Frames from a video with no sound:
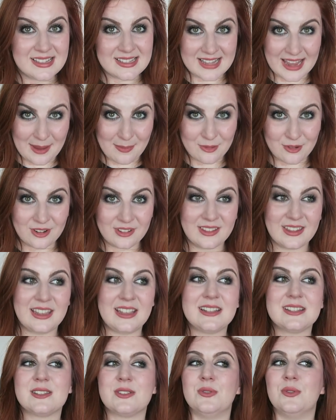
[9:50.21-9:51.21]

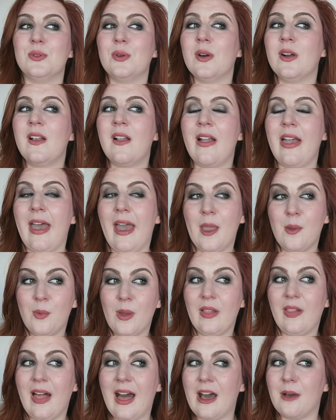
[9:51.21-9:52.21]
separately so I will